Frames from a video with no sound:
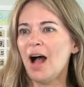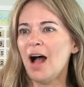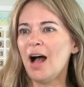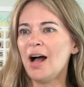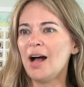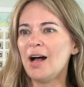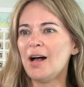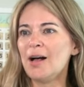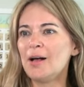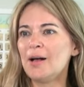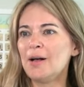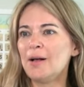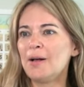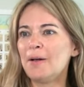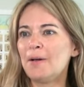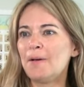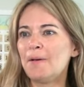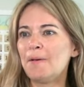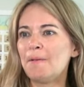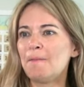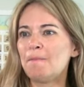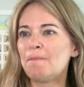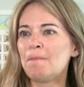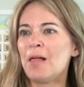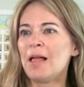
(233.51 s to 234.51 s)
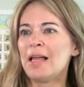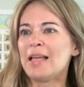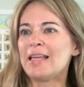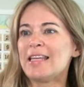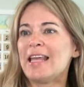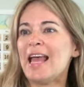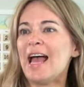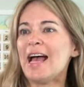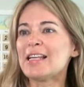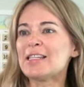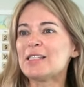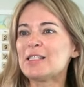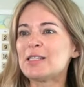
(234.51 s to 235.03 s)
Um,
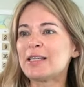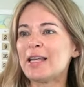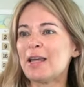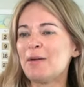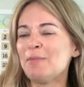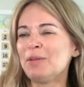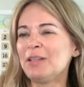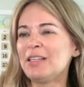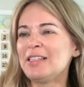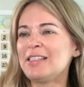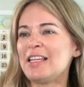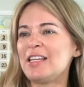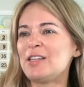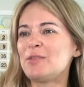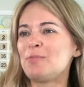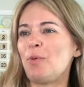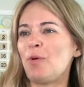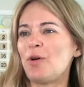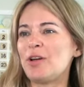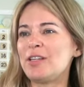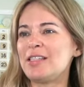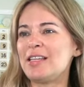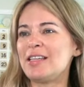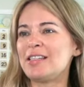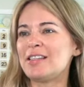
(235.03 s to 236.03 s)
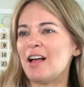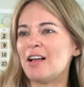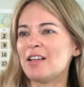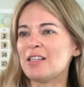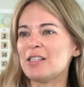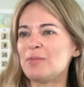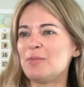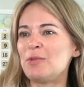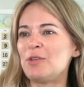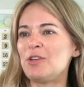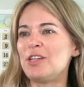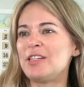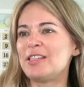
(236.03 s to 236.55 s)
yes, Kimberly says Boise is
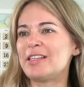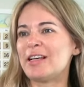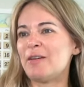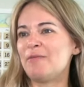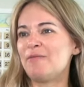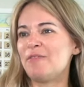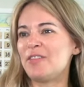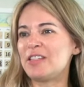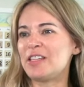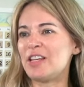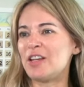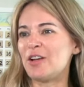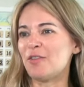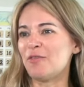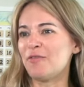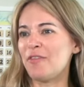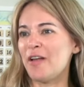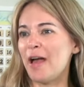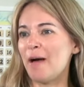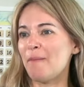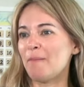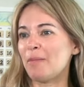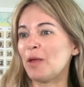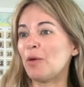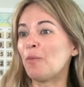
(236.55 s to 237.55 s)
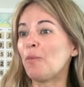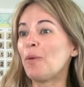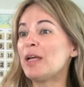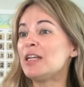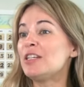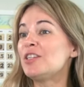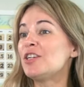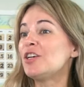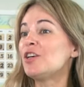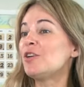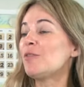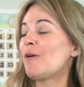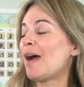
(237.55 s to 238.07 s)
awesome. You need to come visit your family. We
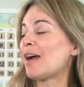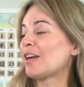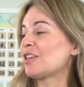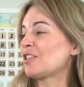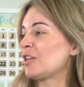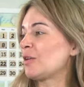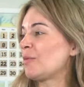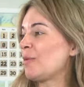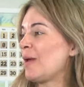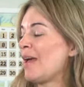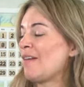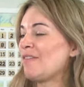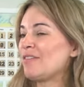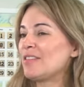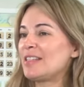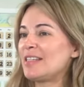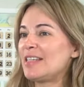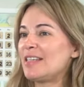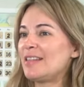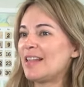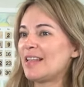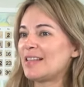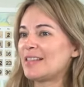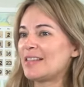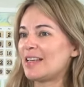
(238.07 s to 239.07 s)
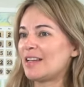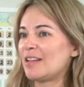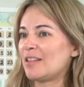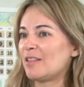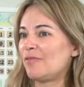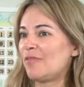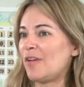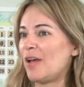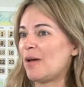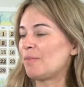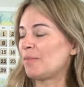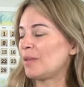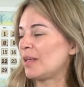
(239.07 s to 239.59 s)
do actually. We haven't seen that side of the
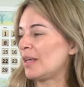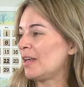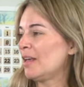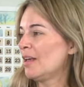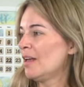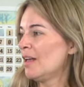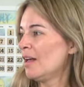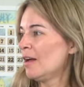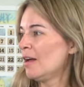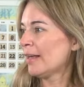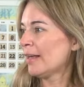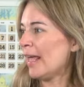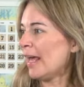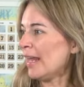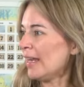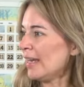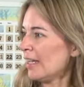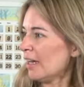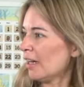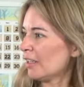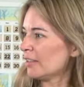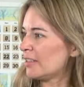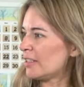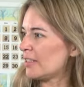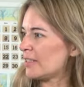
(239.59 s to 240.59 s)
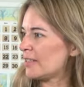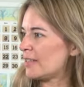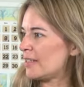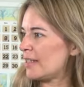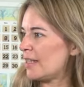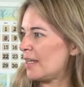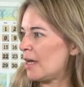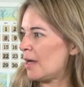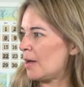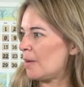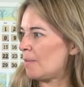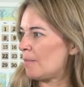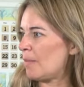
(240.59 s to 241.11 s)
family. Kenny got to
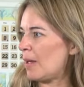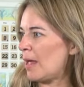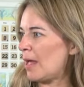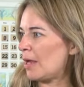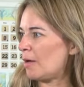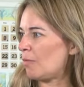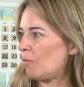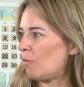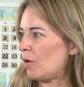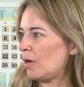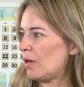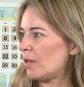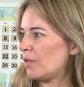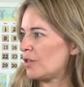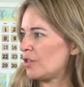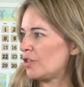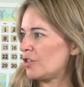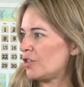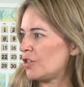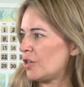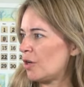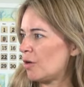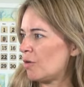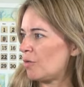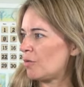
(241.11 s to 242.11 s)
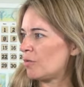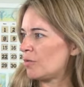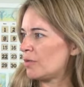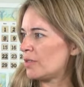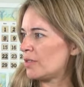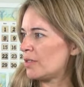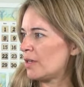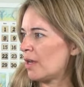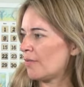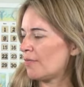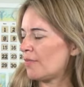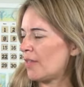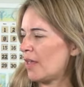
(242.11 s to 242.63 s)
see him um, at one of the
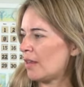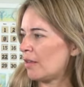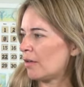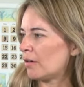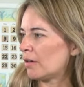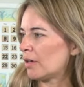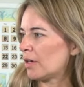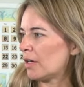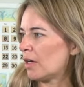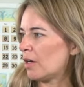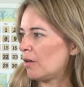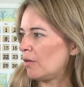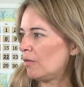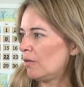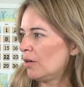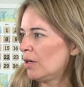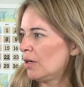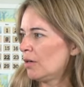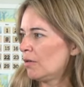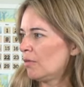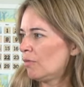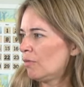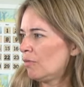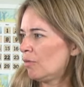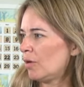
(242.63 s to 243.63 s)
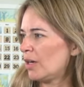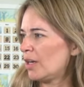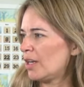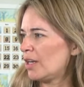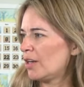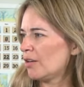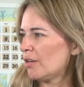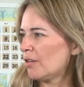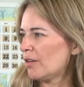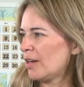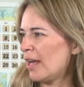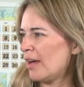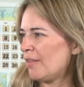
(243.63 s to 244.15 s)
shows not that long ago. What a
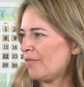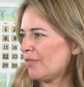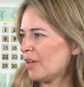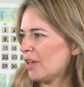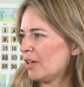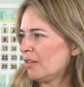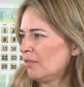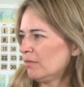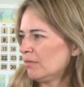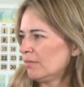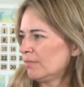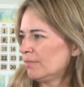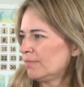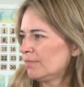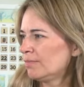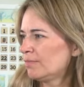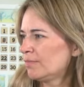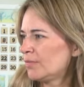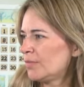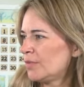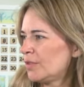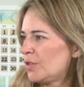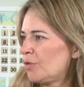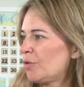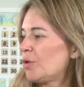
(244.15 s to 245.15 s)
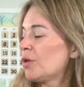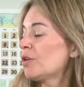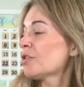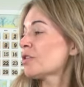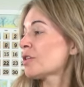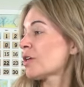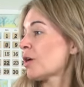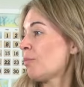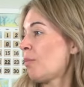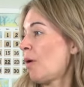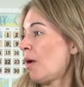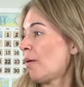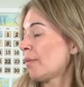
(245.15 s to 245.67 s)
year and a half ago? Two years
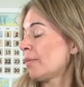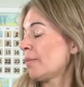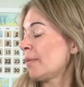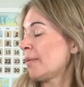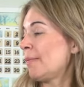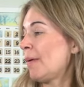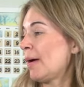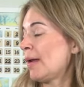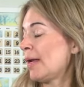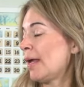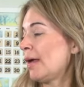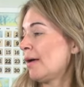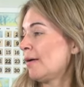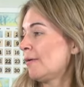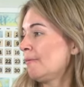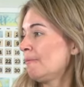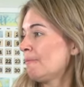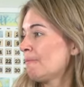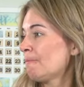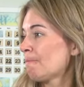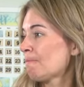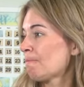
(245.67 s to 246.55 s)
ago, probably by now.